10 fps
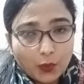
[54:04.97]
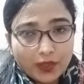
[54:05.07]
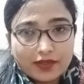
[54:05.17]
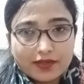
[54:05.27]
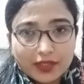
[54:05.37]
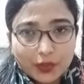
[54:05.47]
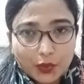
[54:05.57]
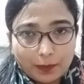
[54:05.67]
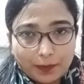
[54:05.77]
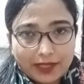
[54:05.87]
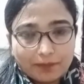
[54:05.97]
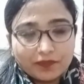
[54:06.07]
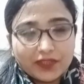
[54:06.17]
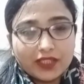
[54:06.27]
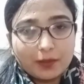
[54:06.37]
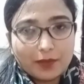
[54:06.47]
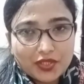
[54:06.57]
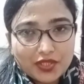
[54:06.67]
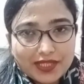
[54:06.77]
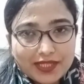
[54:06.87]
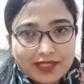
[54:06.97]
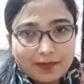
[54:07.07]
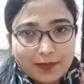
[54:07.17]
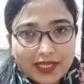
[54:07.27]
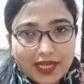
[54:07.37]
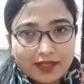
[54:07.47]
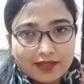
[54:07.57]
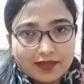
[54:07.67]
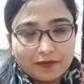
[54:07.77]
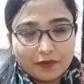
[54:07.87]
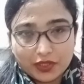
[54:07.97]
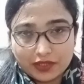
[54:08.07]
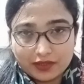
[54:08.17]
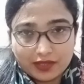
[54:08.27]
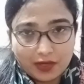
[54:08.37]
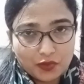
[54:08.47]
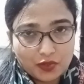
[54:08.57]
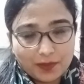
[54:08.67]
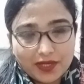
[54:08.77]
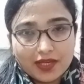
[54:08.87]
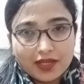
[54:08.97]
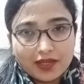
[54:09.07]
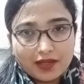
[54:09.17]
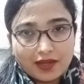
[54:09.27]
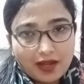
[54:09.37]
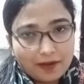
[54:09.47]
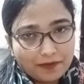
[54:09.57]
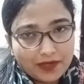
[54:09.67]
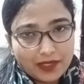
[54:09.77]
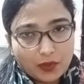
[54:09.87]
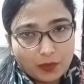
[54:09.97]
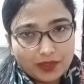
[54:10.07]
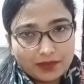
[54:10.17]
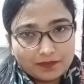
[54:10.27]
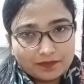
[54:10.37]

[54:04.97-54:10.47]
One result could be that the machine's mechanism would turn out to be a failure one.